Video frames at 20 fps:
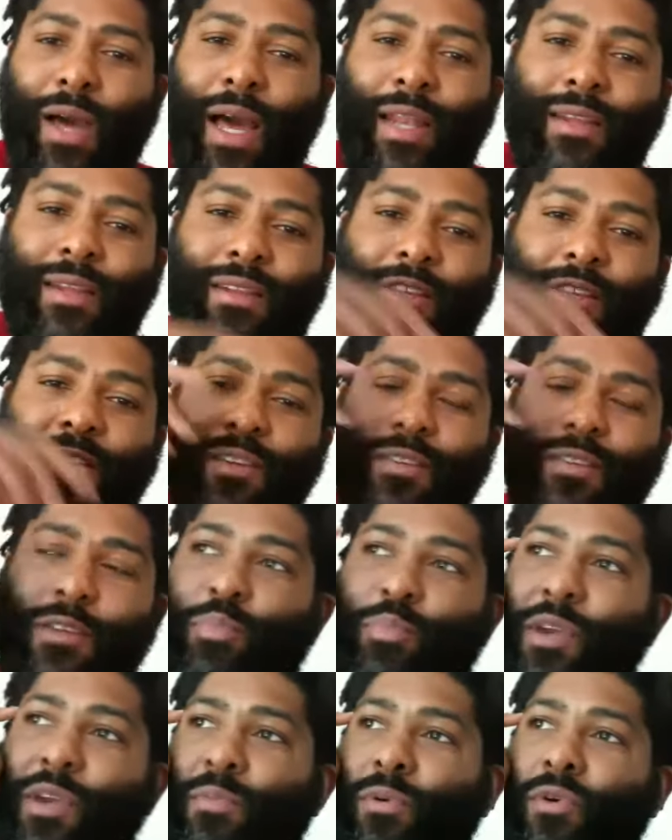I, the the
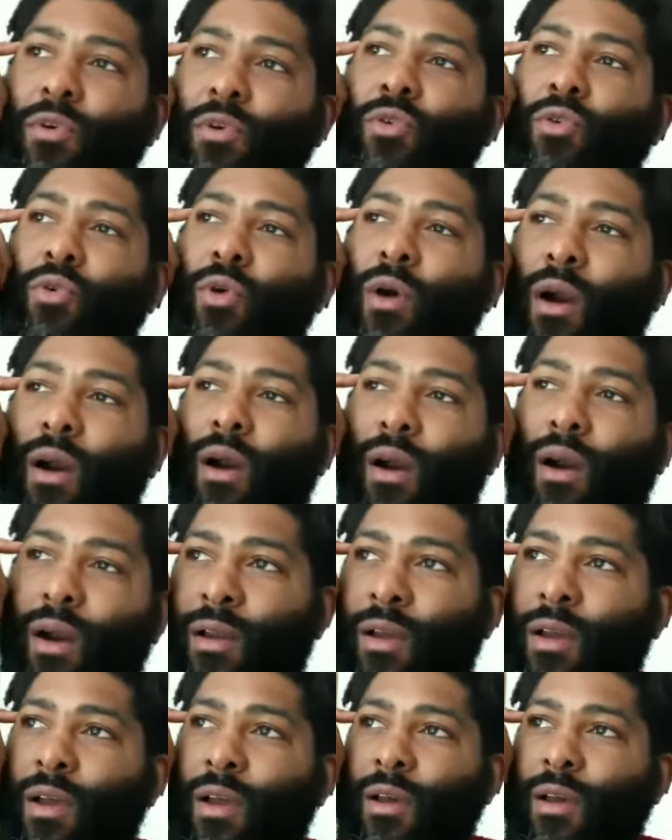people who are
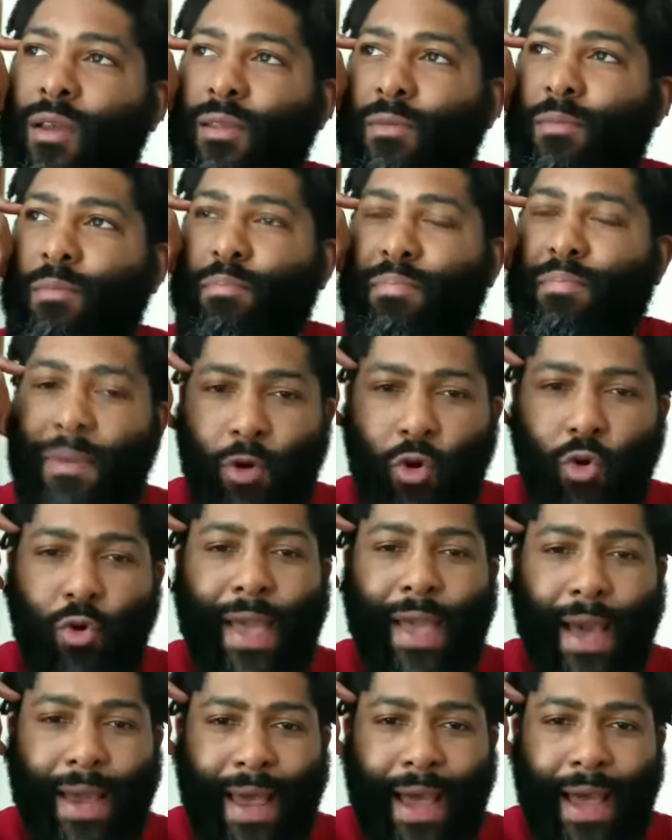people who
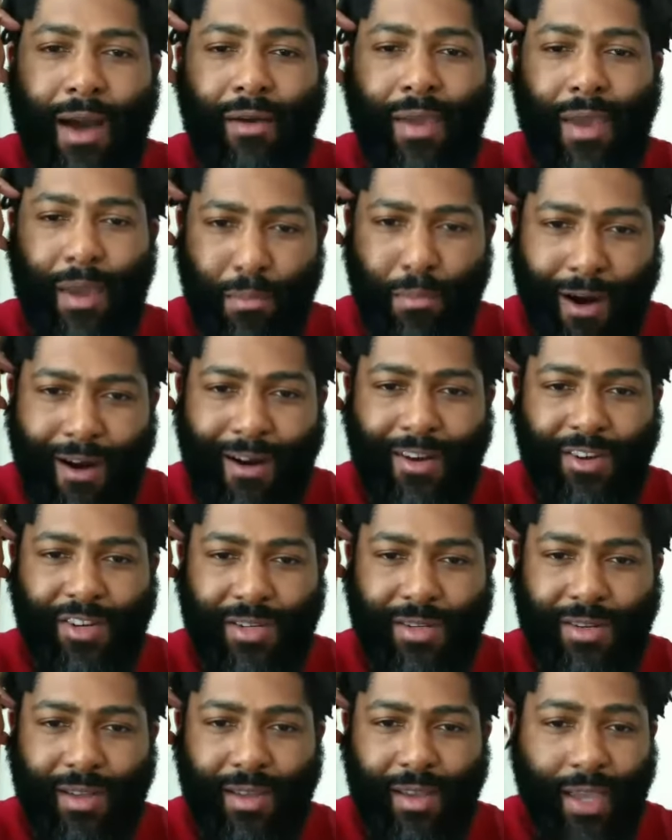got out in
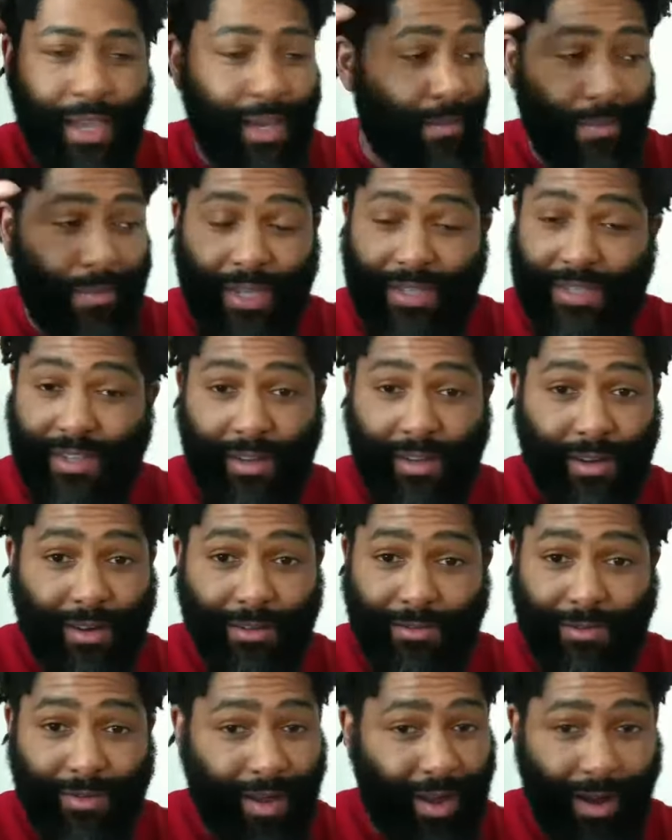March in the midst
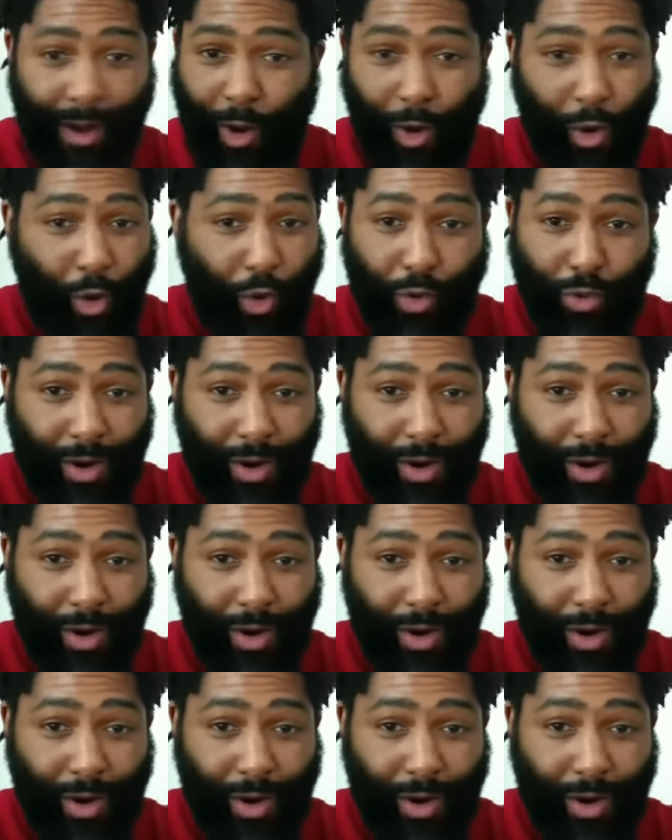of a whole